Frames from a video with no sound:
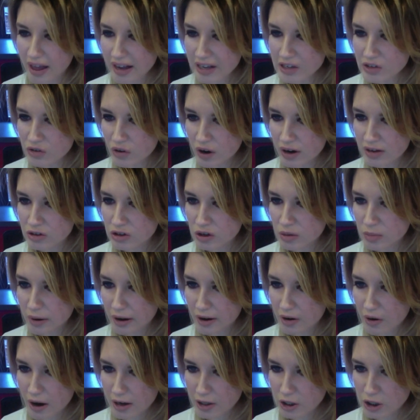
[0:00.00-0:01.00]
Thanks for answering
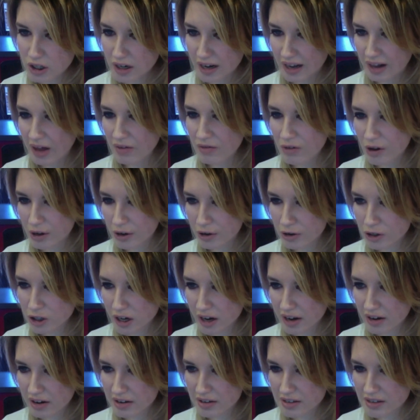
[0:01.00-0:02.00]
my question. I love all your
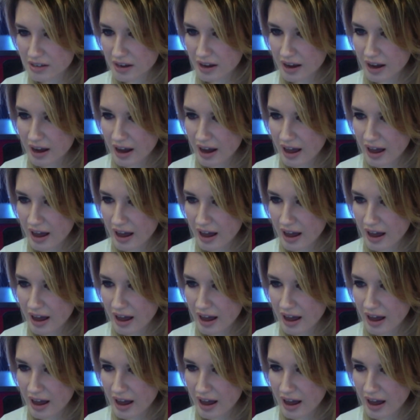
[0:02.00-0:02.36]
channels,